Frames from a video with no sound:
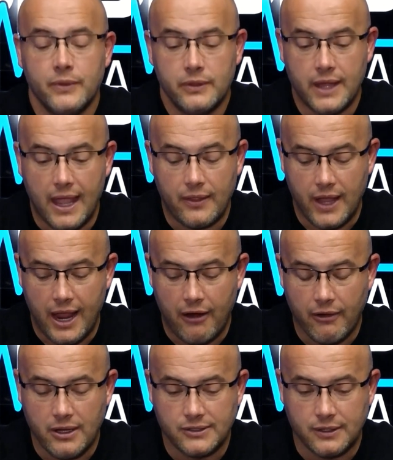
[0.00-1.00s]
the
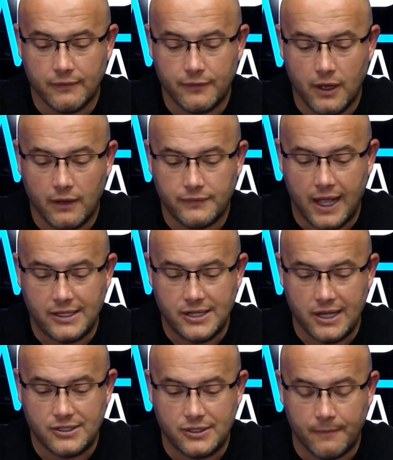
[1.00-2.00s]
areas of
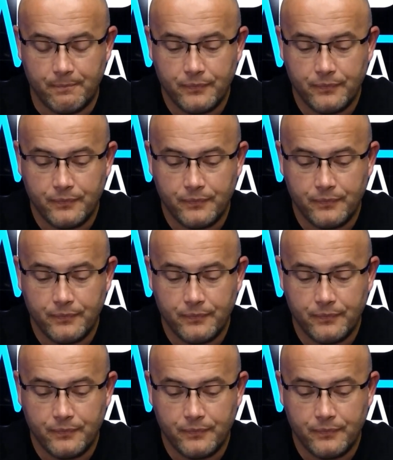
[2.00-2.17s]
digestion.